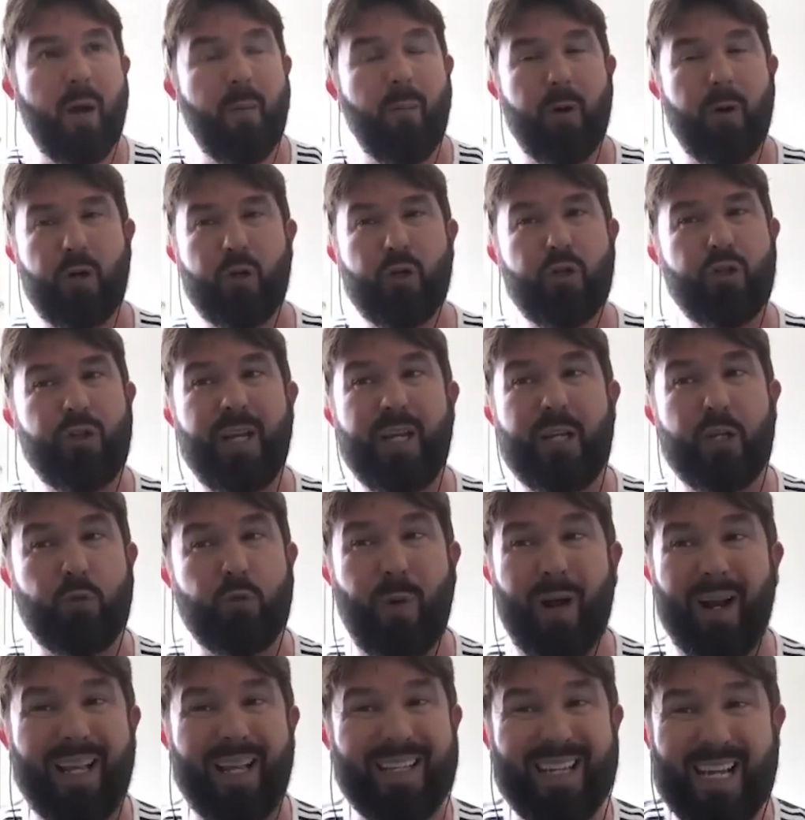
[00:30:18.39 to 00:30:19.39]
But I just think as
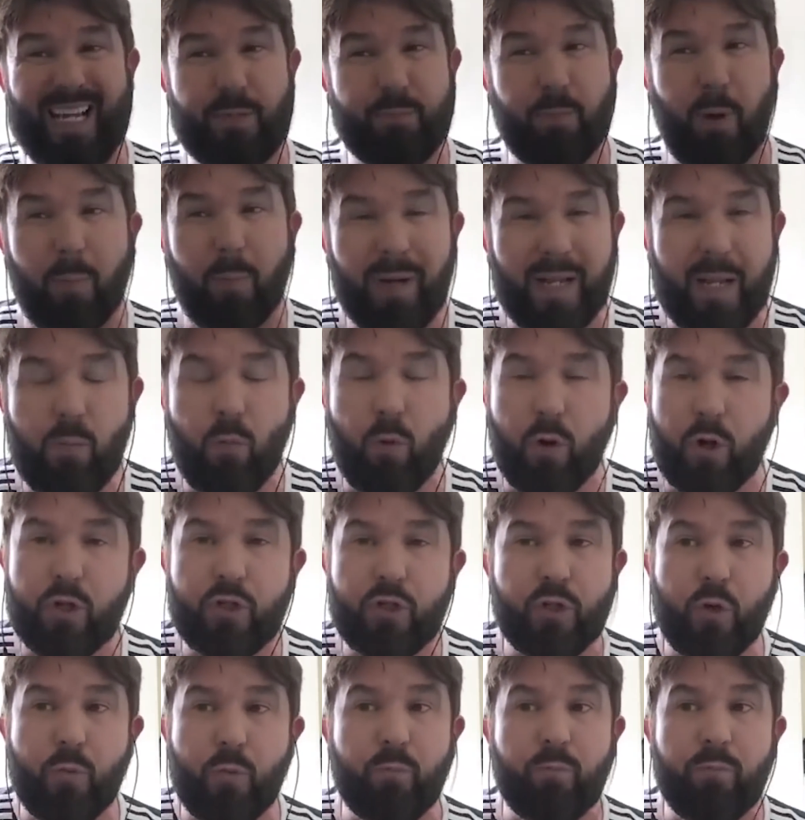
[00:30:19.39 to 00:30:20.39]
well, it's probably in one or
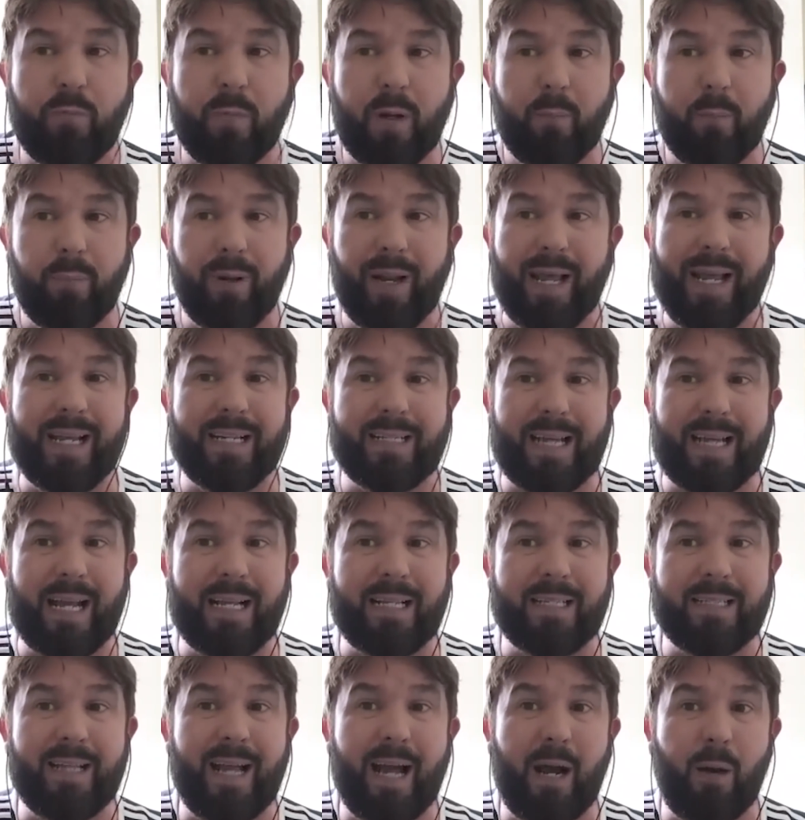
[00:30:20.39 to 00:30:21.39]
two players'
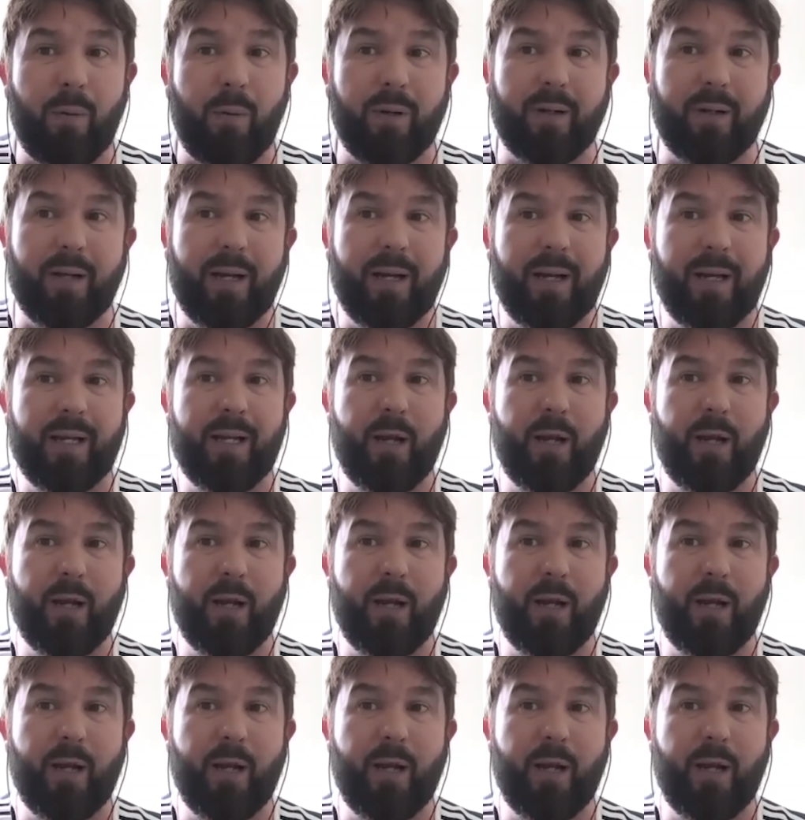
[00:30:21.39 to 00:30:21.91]
heads now, and